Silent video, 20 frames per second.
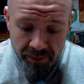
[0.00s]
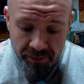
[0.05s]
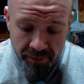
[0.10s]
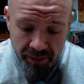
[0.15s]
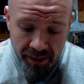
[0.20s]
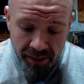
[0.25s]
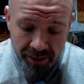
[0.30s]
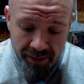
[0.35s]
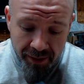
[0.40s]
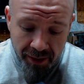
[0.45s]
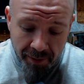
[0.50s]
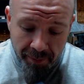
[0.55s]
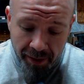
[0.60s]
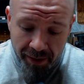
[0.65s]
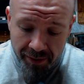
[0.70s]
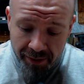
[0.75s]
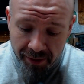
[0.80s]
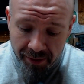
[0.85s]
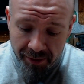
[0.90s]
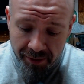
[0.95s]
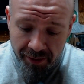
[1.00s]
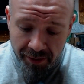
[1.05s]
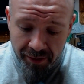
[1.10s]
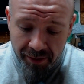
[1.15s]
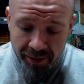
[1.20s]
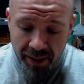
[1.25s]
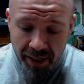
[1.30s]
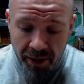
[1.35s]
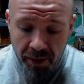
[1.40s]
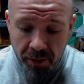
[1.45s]
in some
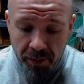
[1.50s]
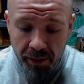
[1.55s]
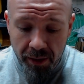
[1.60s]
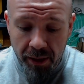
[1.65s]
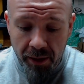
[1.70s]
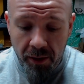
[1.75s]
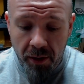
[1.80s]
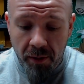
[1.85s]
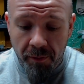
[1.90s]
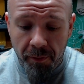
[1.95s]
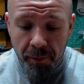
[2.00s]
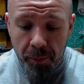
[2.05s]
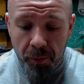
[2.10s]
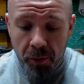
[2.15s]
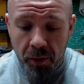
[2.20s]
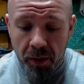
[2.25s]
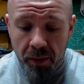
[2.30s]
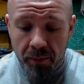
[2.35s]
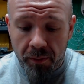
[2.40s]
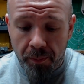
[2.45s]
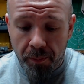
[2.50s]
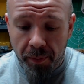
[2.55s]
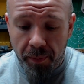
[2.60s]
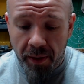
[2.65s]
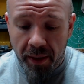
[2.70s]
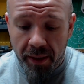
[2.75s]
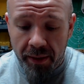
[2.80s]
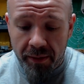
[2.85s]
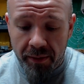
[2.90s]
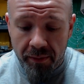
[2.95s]
instances they go a little overboard,
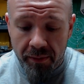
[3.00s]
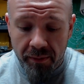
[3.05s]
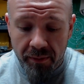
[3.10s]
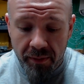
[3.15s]
but